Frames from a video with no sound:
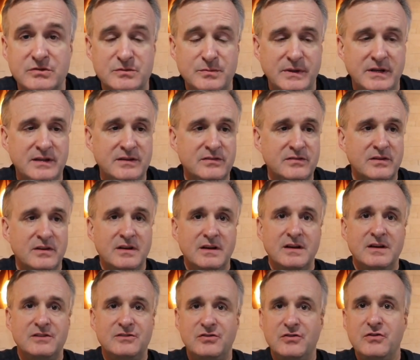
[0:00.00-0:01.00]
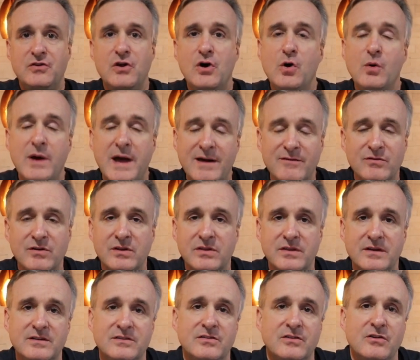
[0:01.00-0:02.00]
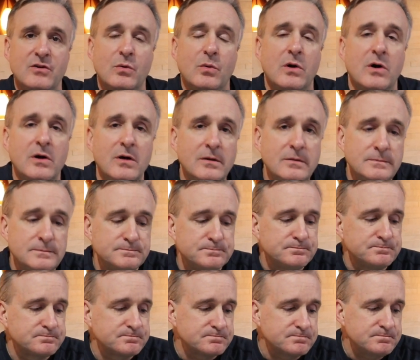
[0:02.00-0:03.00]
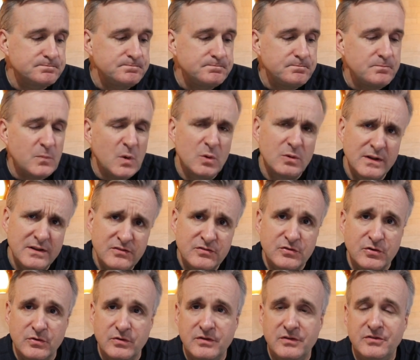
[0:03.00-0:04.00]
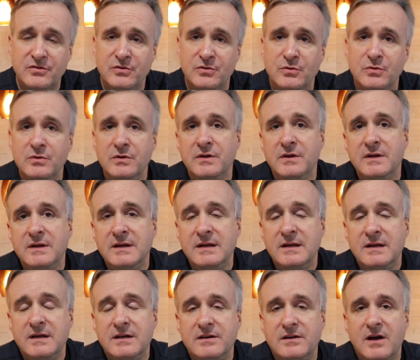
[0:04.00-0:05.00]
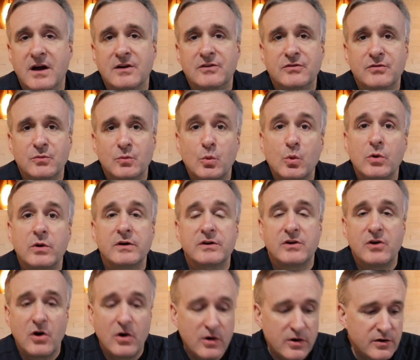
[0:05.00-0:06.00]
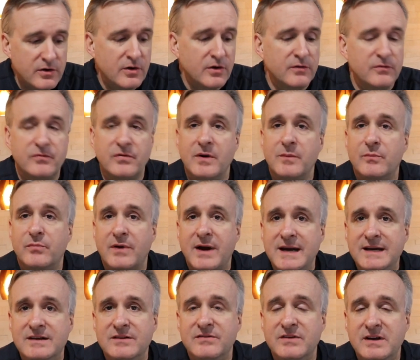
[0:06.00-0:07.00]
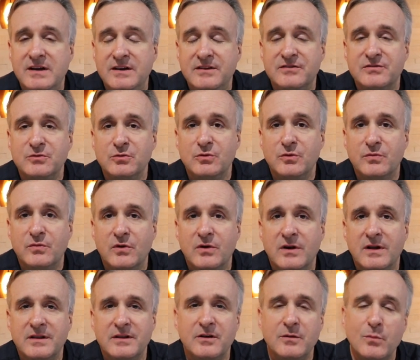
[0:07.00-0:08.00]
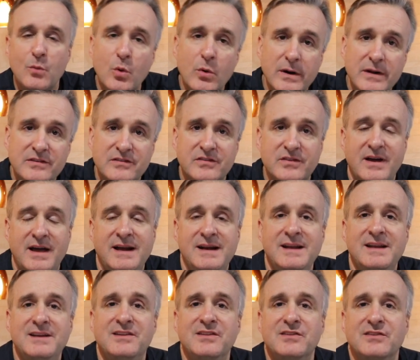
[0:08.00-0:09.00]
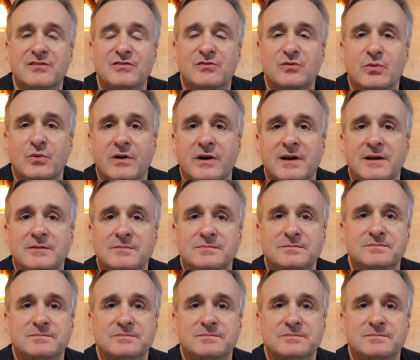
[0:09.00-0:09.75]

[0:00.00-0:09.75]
which means to know everything, to know all? Well, let's turn to Dr. Warren Carter from Wright Divinity School for a little more insight into this story.